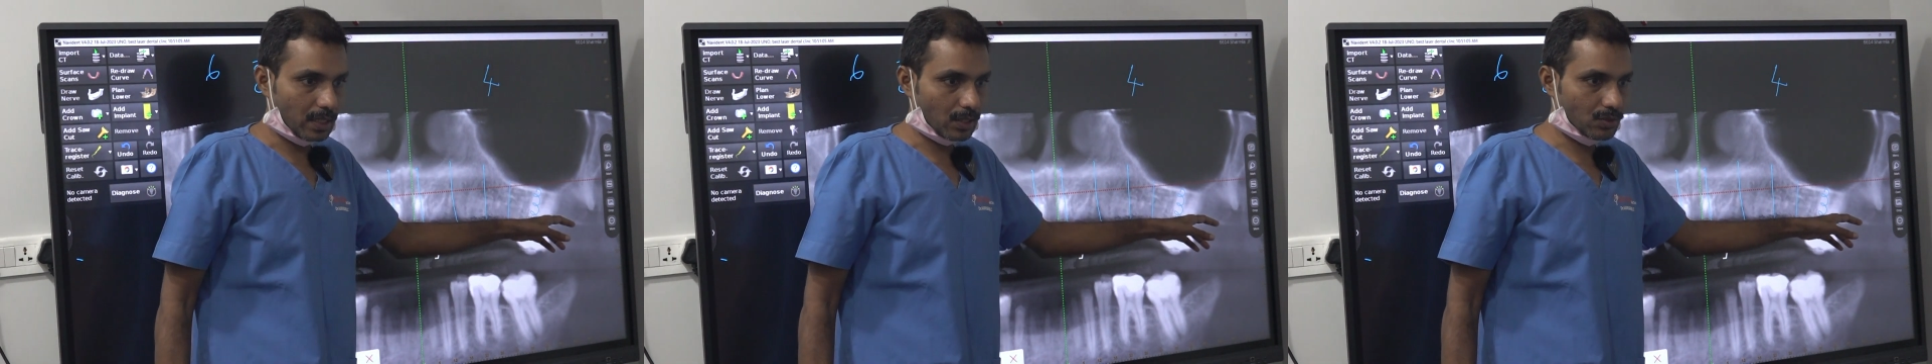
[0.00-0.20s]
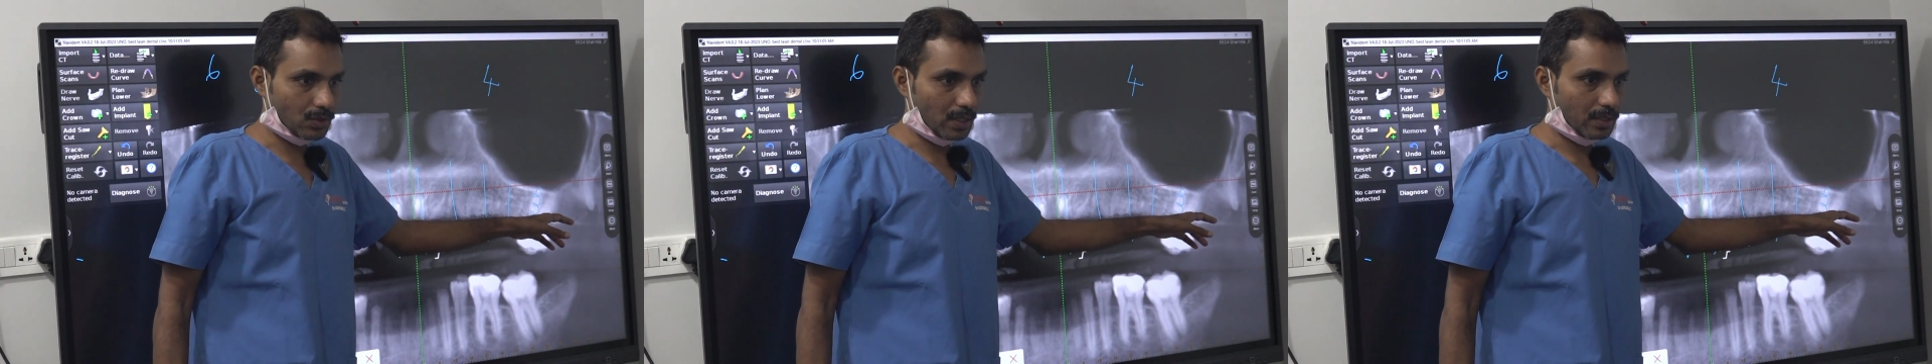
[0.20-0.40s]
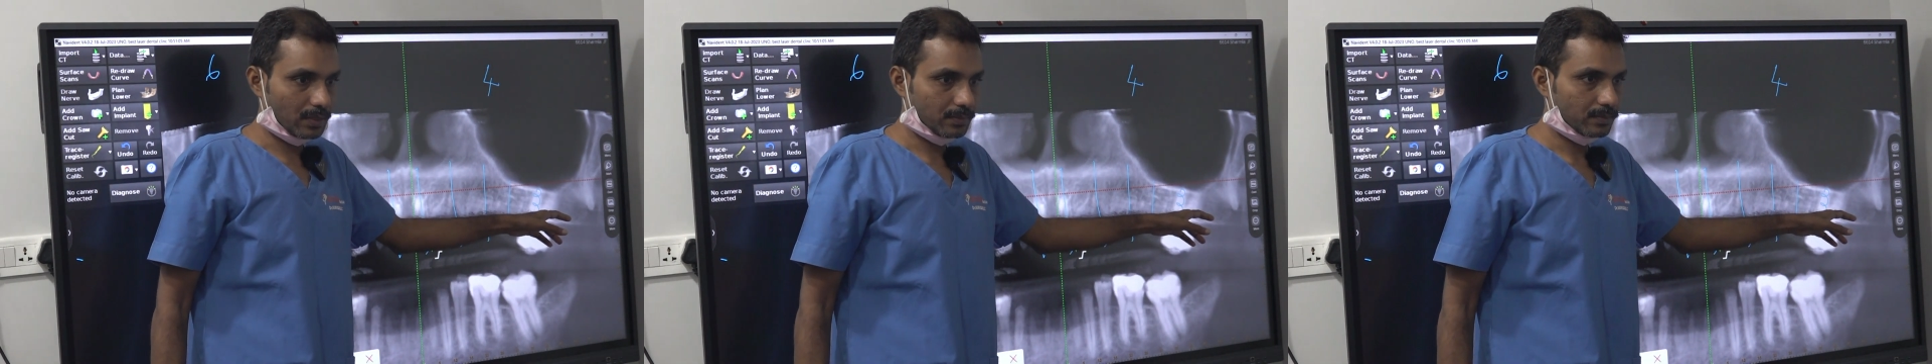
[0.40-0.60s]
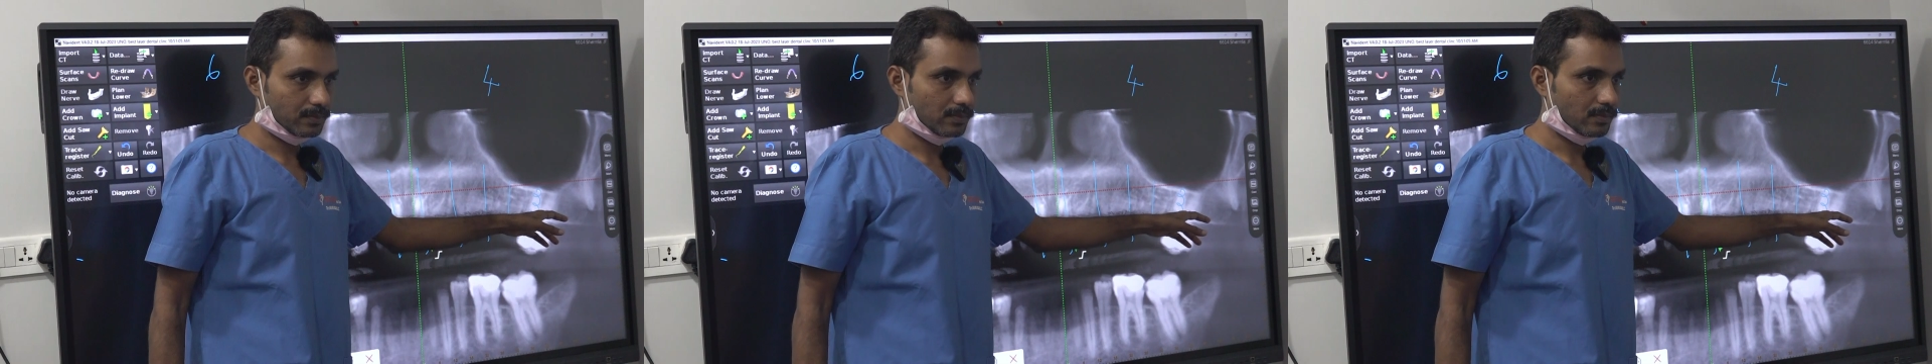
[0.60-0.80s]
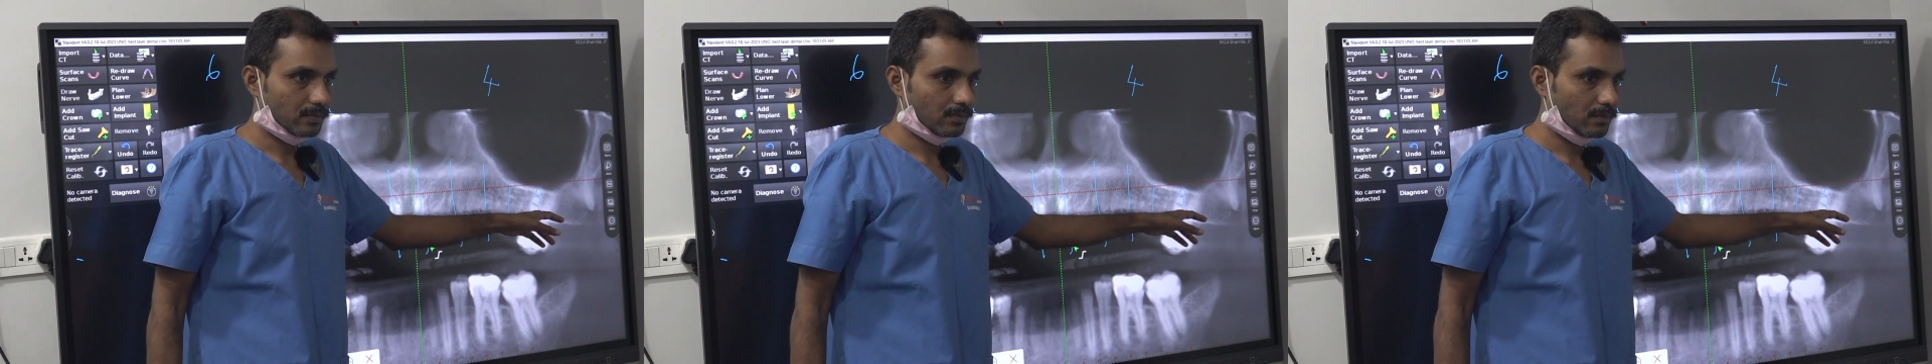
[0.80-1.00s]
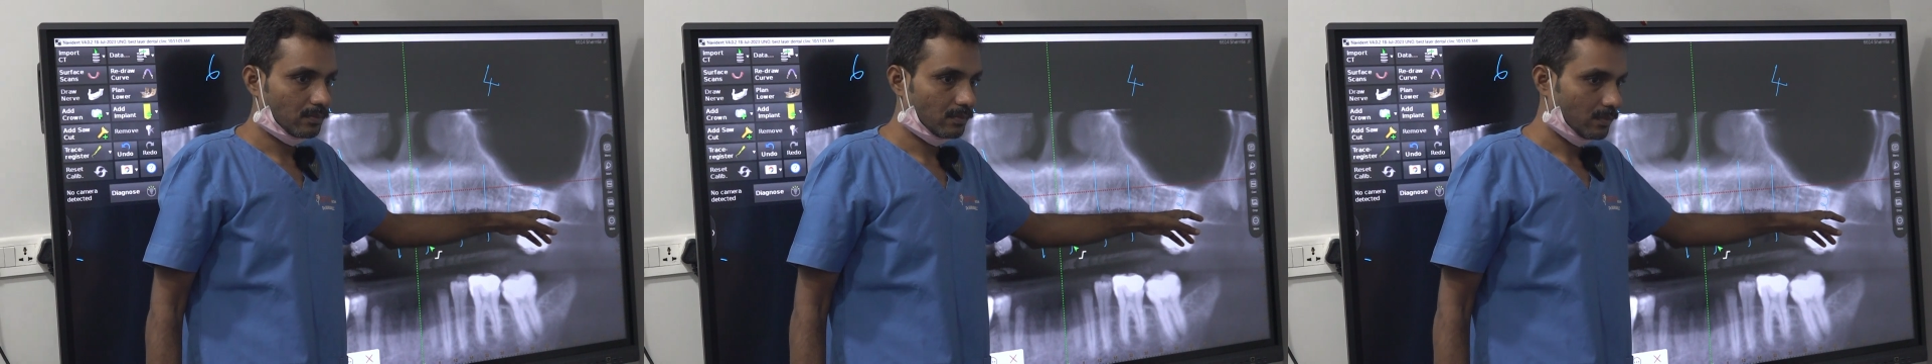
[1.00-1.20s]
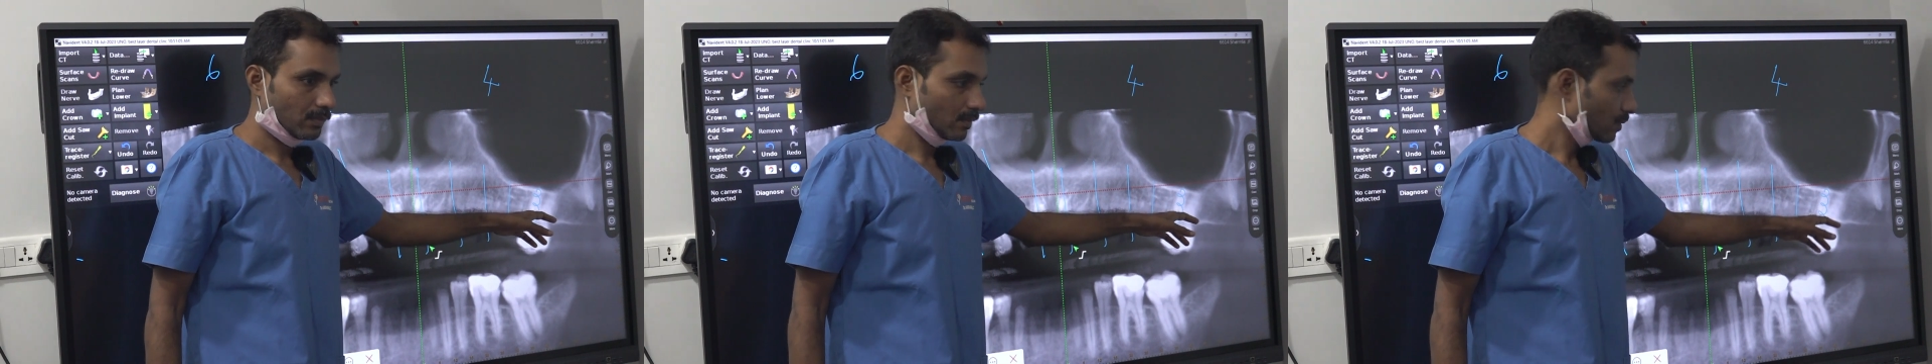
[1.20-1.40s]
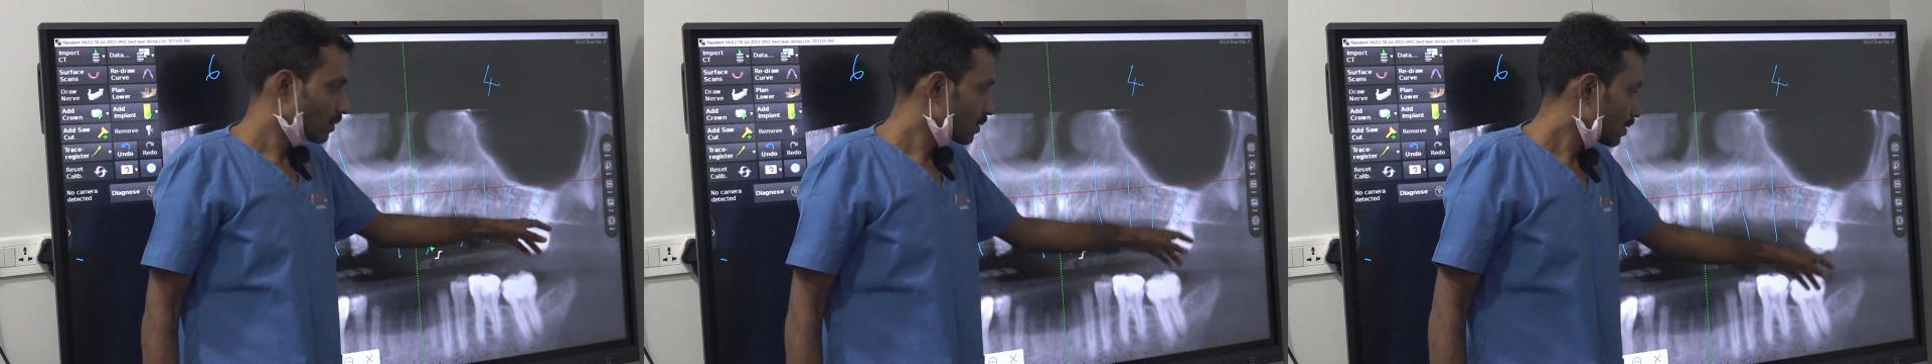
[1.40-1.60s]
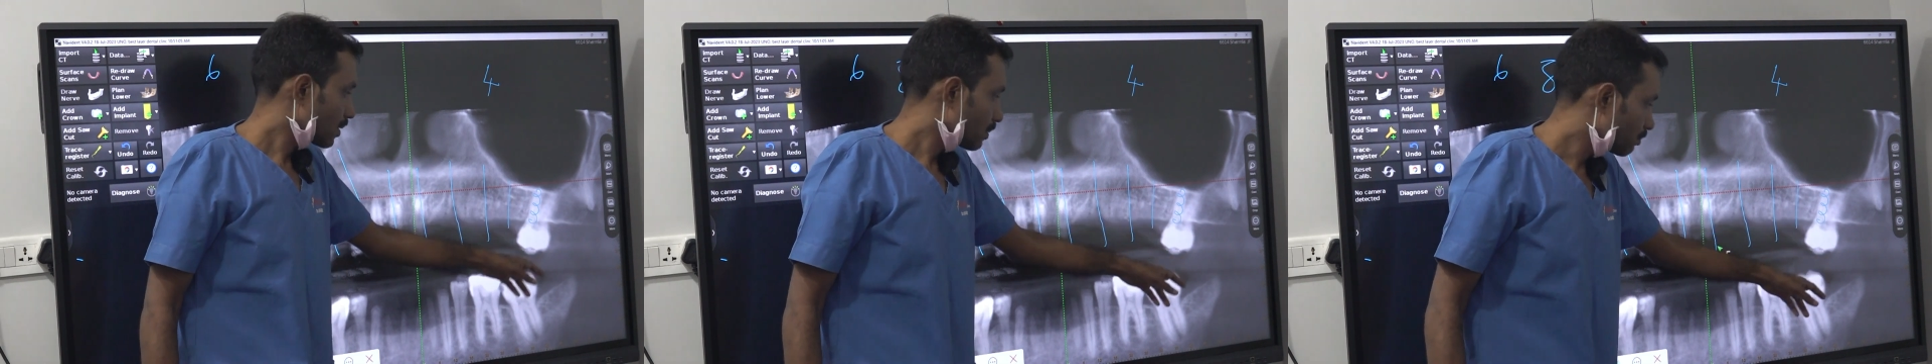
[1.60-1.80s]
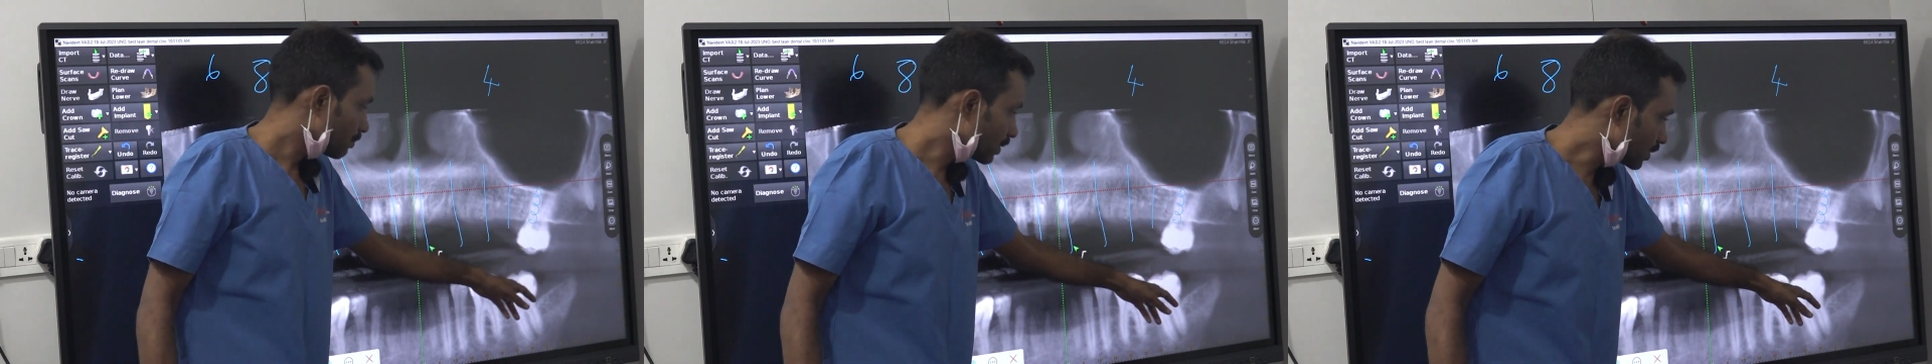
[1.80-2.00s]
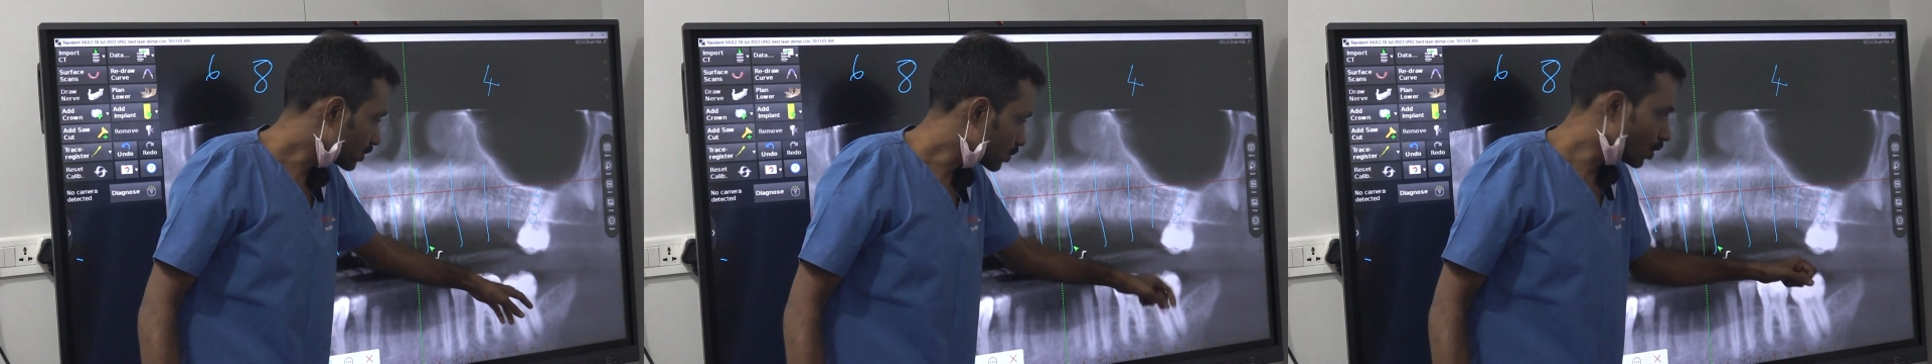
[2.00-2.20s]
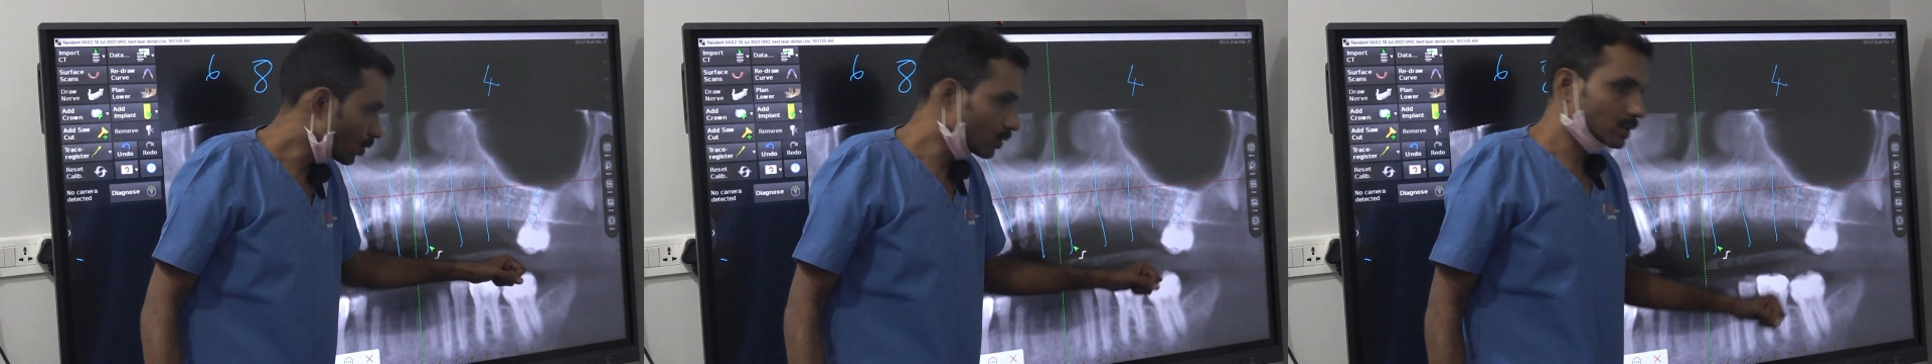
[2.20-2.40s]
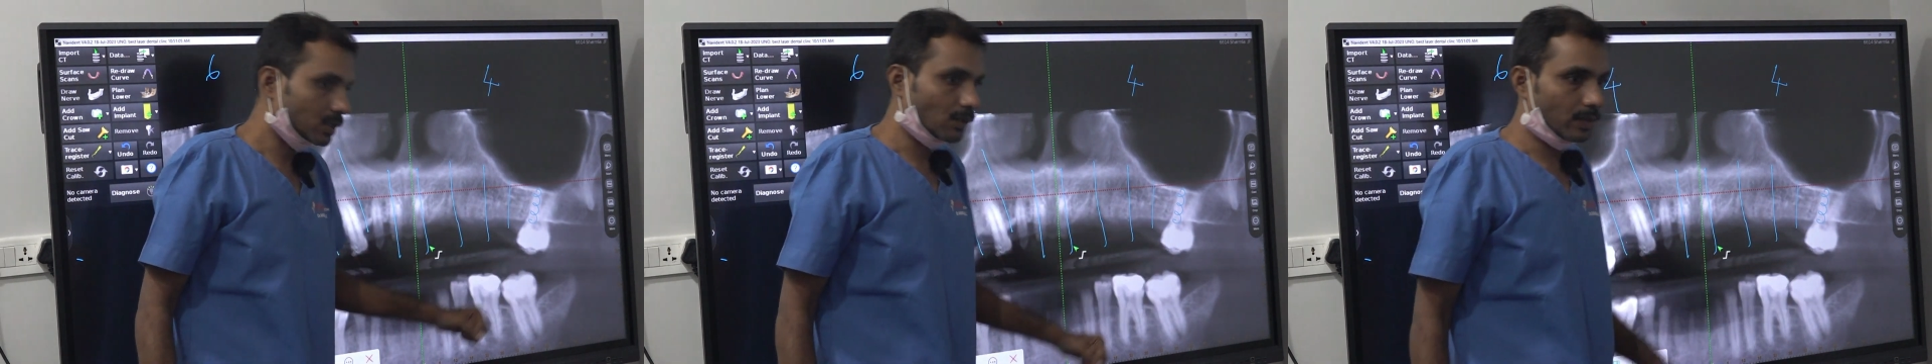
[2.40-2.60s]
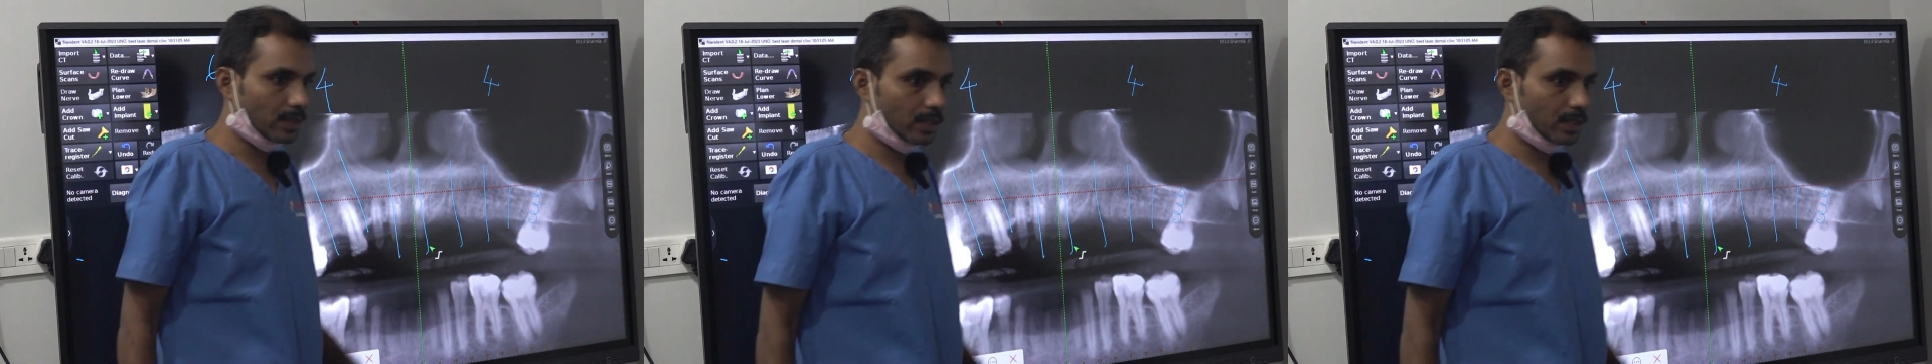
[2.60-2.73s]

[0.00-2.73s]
actually, because lower 7